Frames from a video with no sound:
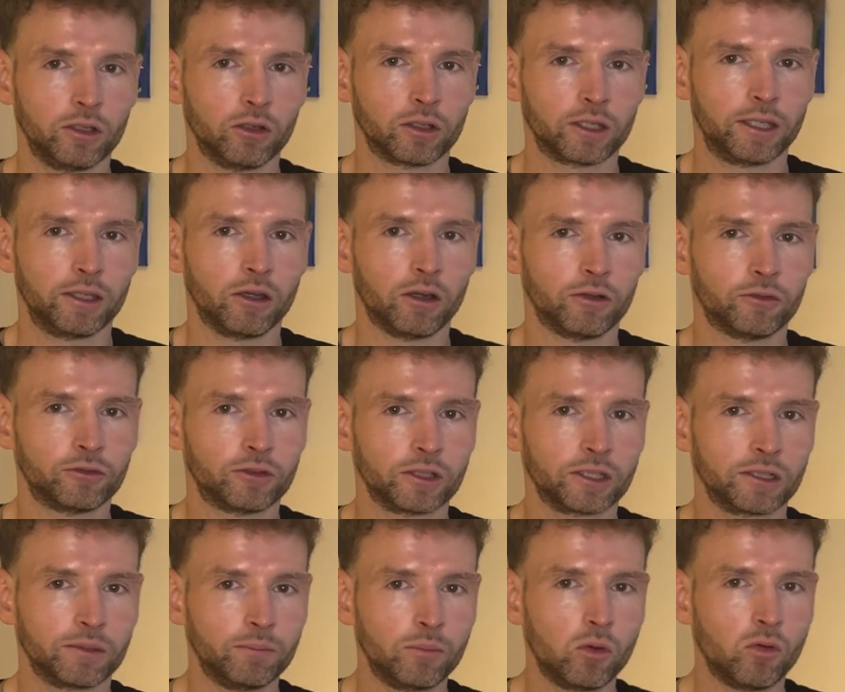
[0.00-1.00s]
Oche after
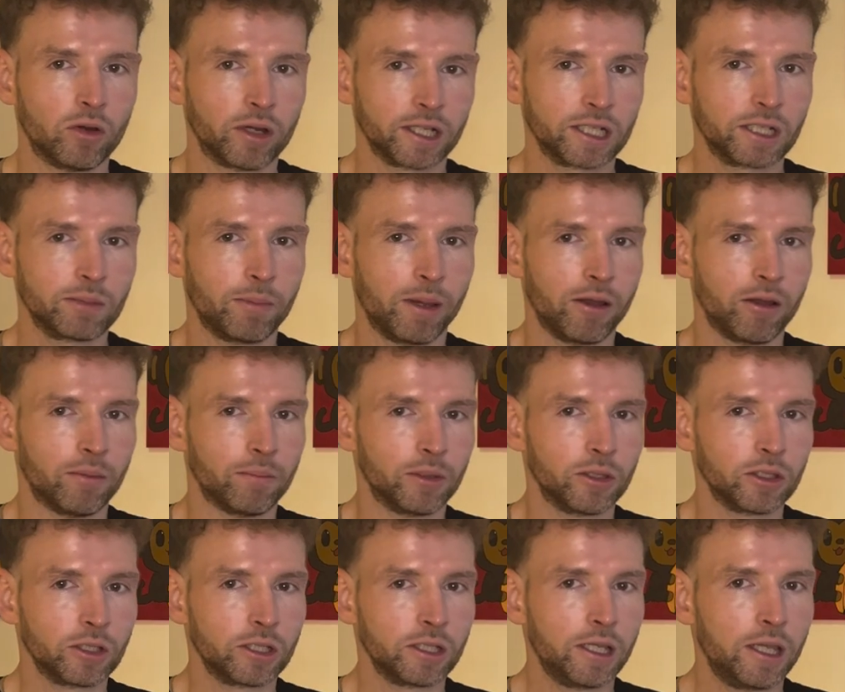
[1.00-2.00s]
some more
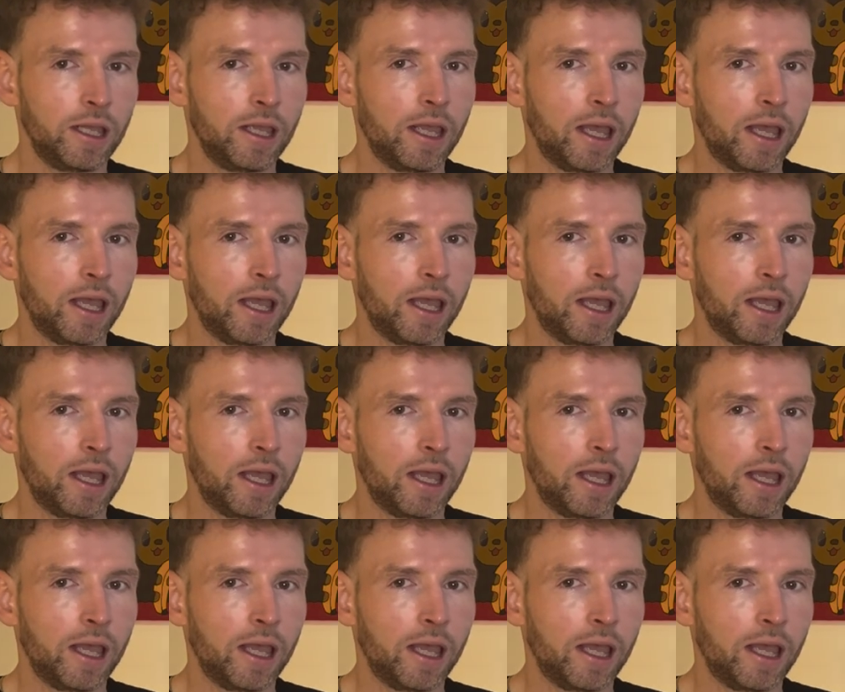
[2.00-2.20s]
experiments,